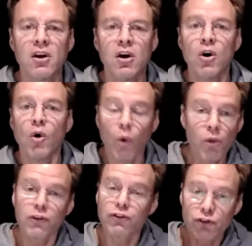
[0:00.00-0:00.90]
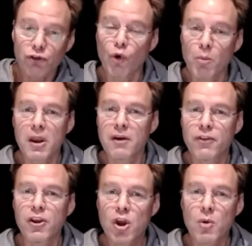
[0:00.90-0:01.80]
or the storming of the
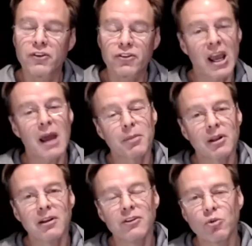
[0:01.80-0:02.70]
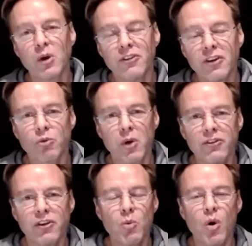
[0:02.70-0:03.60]
US Capitol in
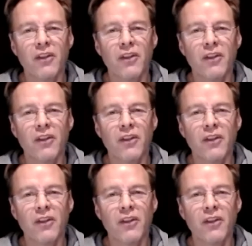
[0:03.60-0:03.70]
2021,